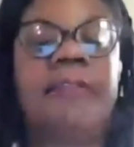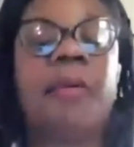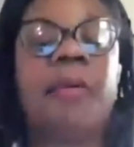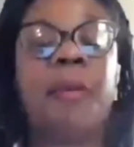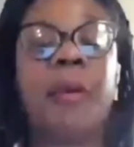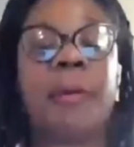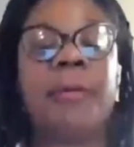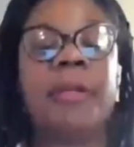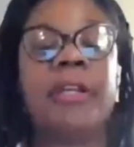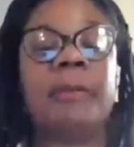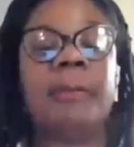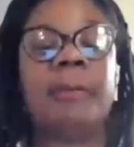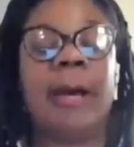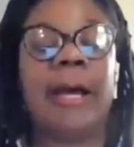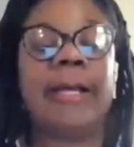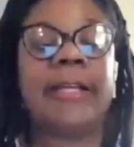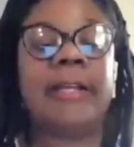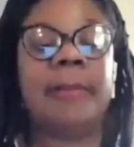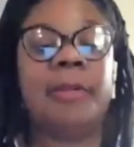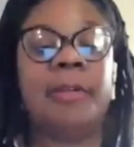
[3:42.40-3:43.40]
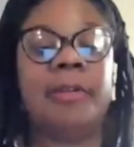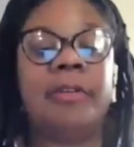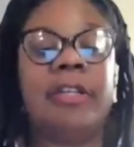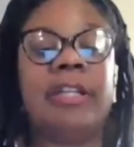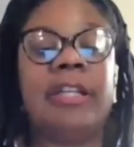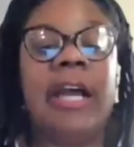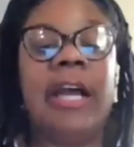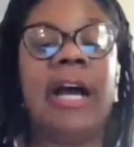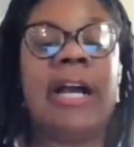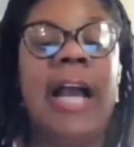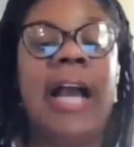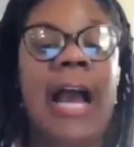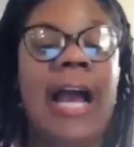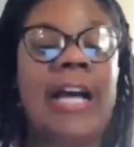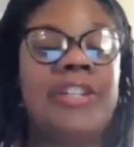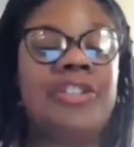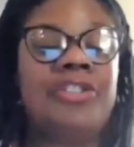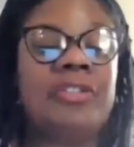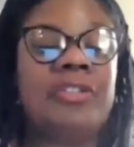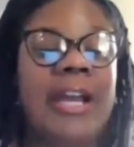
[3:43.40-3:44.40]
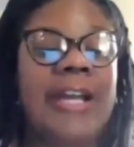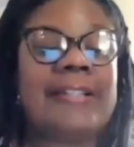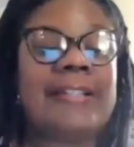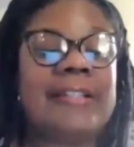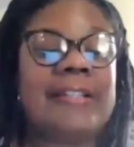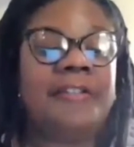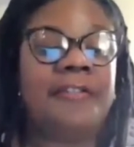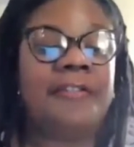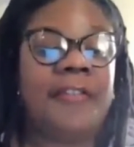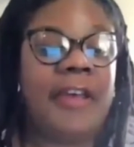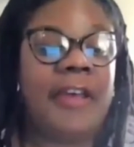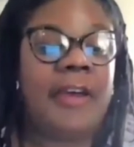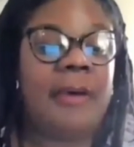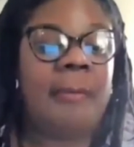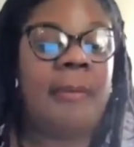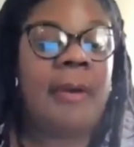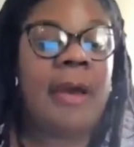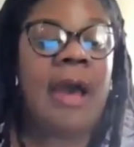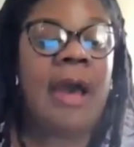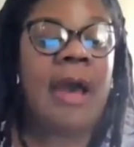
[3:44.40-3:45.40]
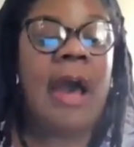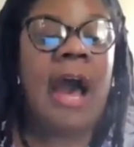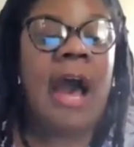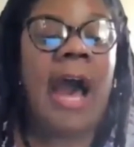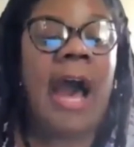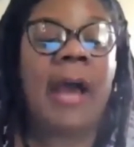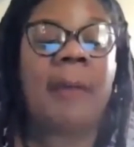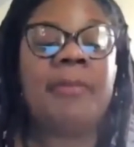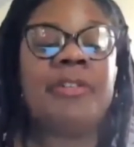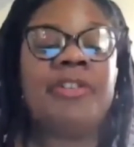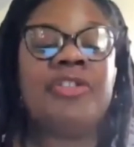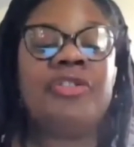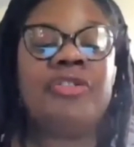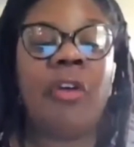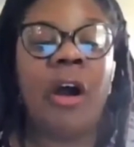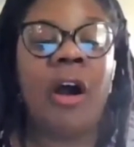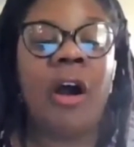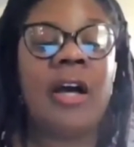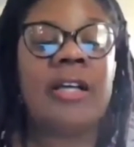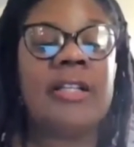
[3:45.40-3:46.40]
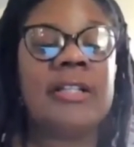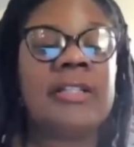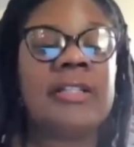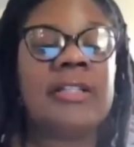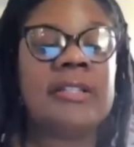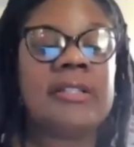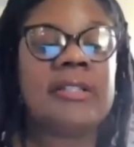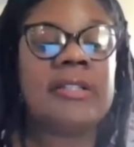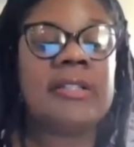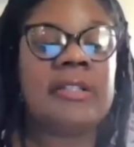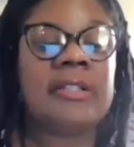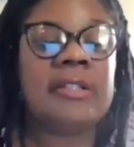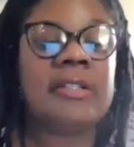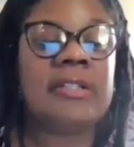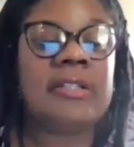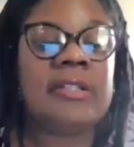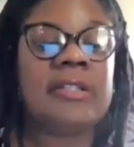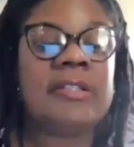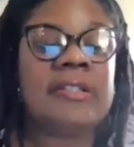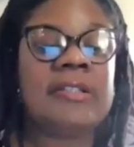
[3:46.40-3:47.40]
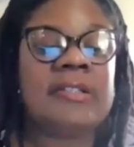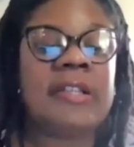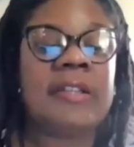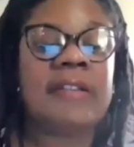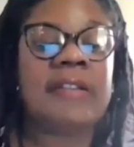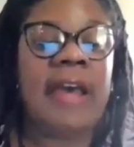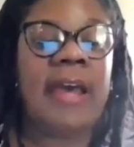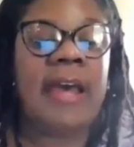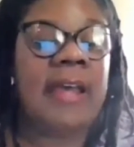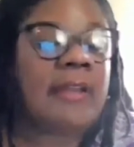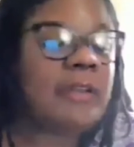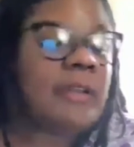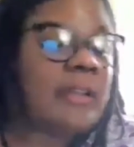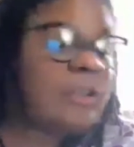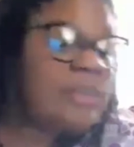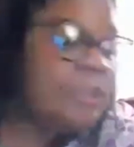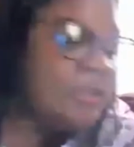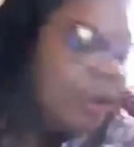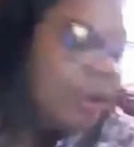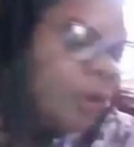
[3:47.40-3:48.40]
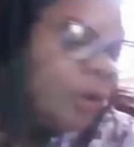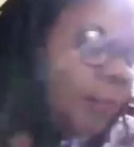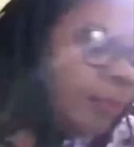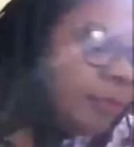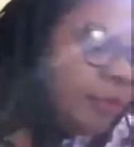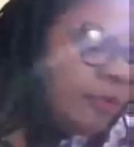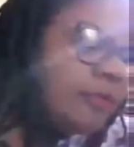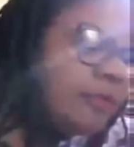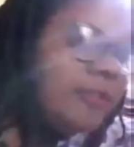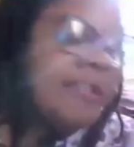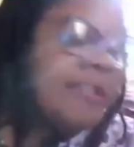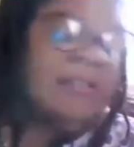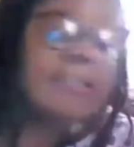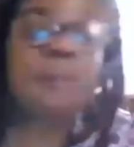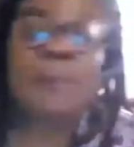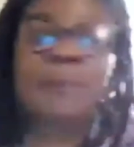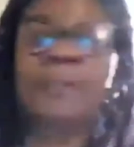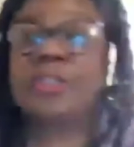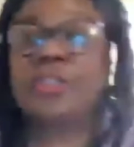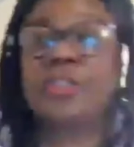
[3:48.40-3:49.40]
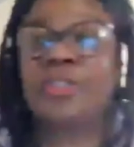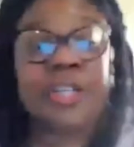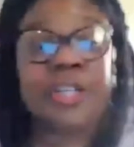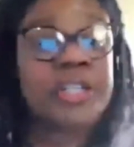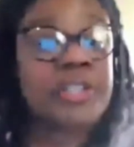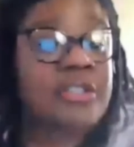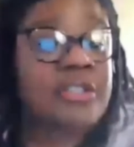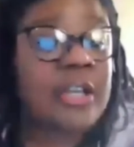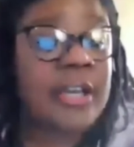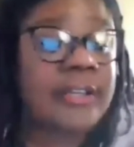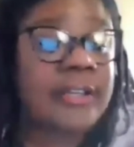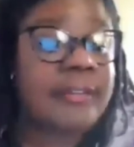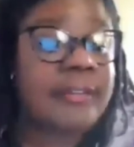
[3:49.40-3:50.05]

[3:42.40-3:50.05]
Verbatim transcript: Of the women in my community, a contrast of femme. I was drawn to that. You know, this has been a strange